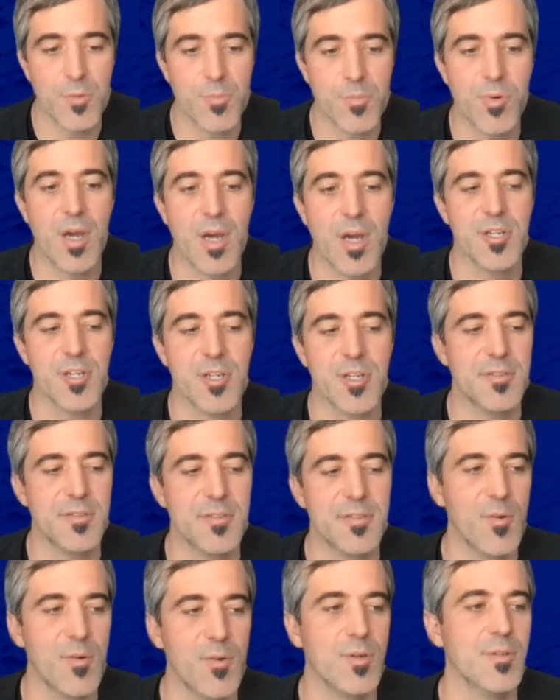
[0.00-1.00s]
projects
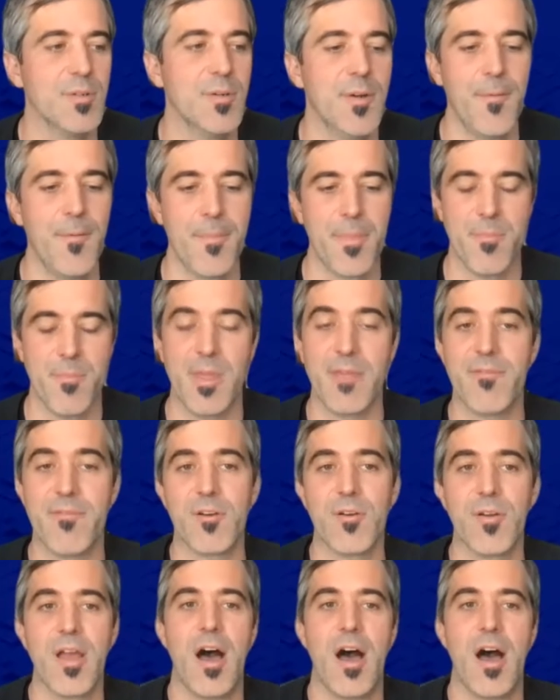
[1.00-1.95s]
that will be very